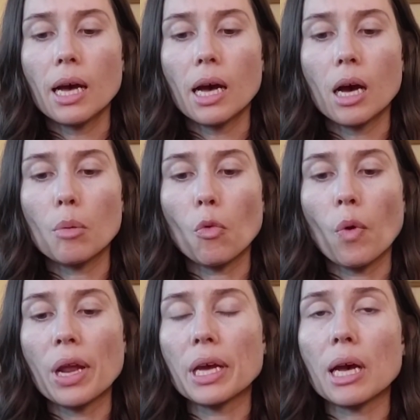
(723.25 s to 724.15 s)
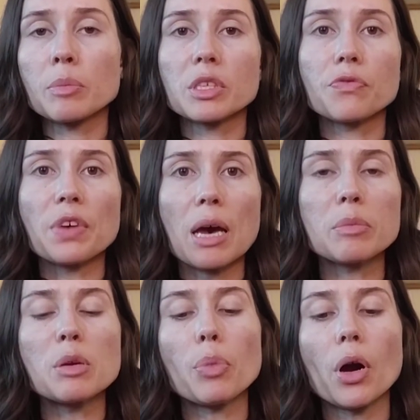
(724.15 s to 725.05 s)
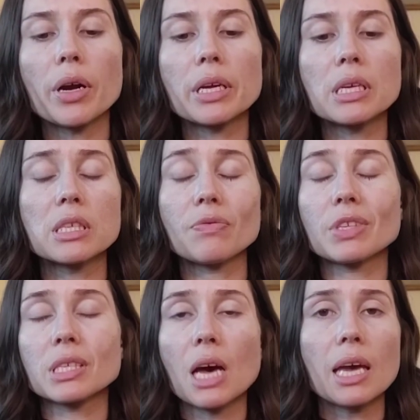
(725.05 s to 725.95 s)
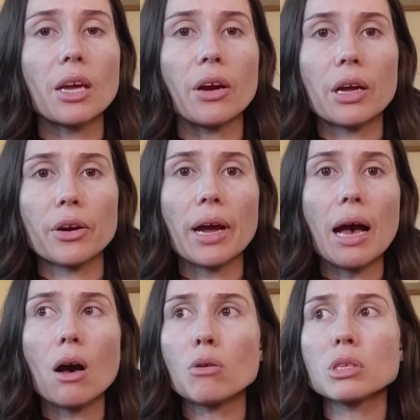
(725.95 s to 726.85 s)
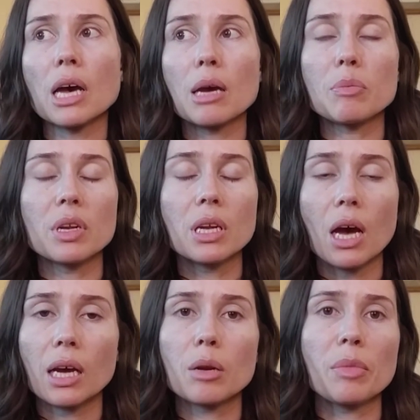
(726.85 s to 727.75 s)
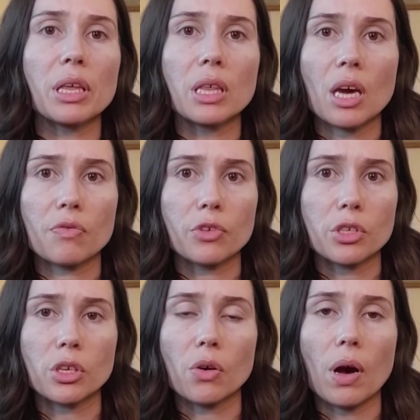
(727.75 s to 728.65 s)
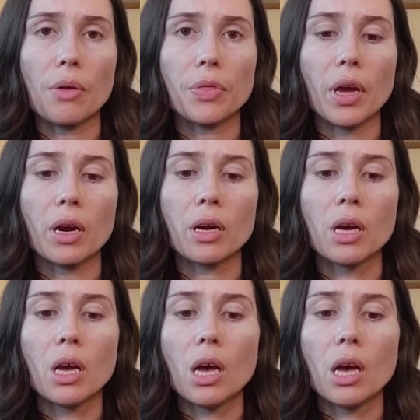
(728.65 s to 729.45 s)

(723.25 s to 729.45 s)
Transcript: When it comes to family parties, if it's not here at our house, I'm not going to make the effort to go out there.